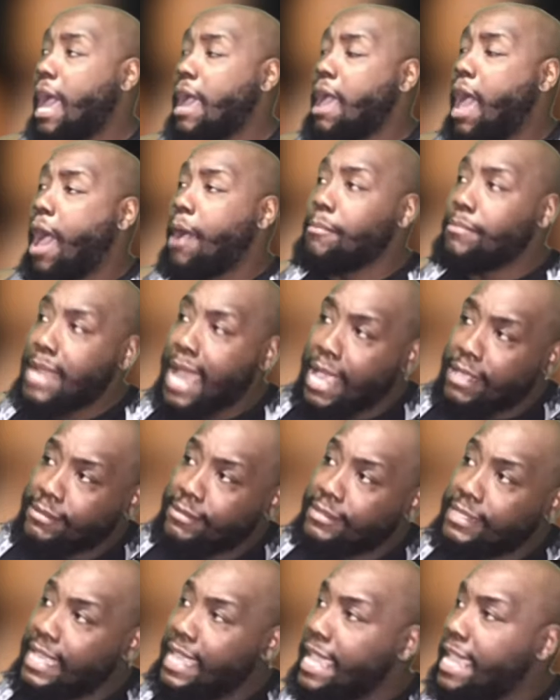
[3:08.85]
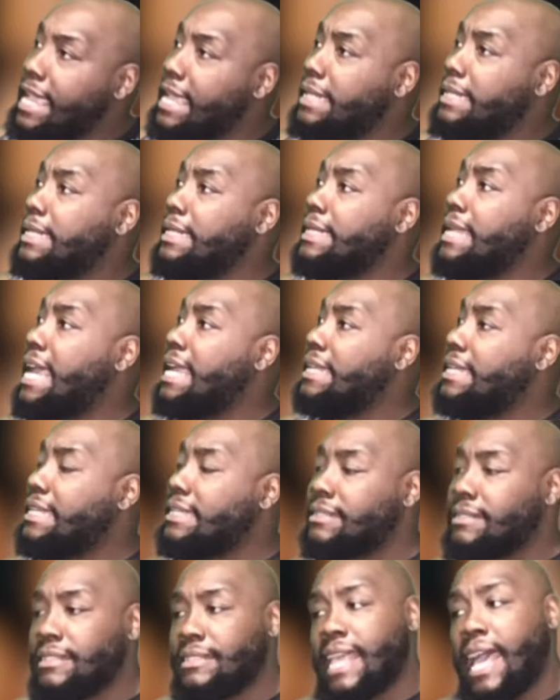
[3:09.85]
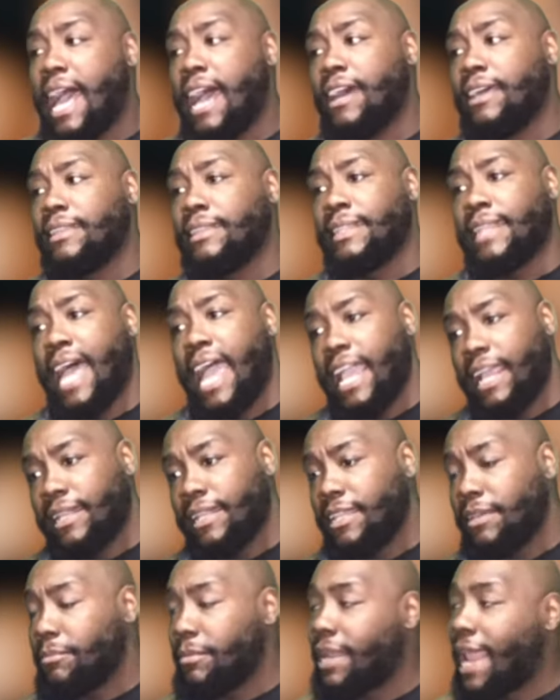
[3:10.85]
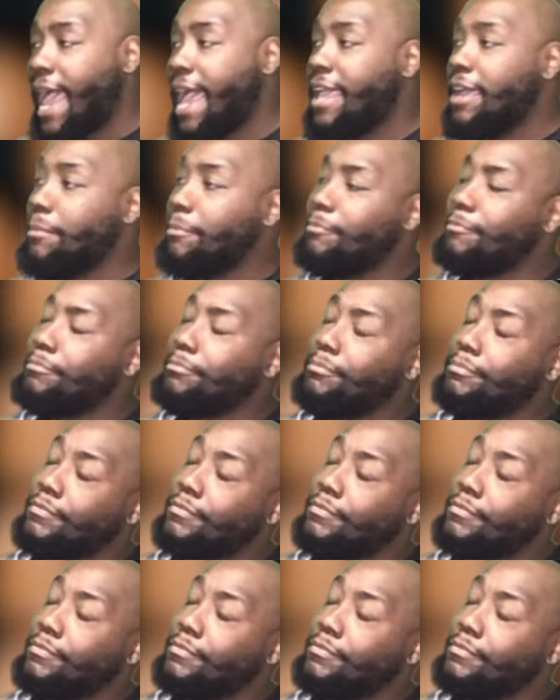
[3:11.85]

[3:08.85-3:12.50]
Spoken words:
I'm not saying that this is unlikely, but I am